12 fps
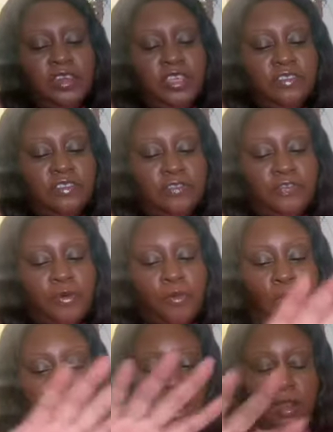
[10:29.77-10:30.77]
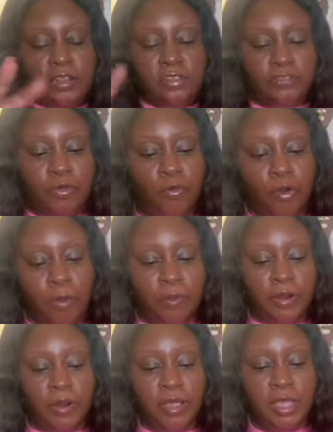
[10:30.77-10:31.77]
these are from all of this from
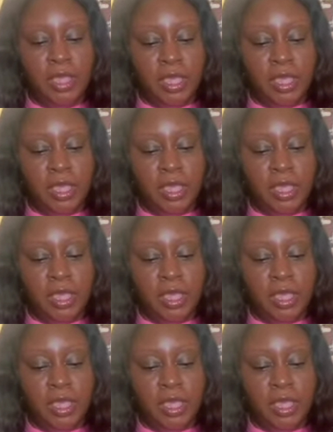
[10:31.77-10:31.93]
Walmart.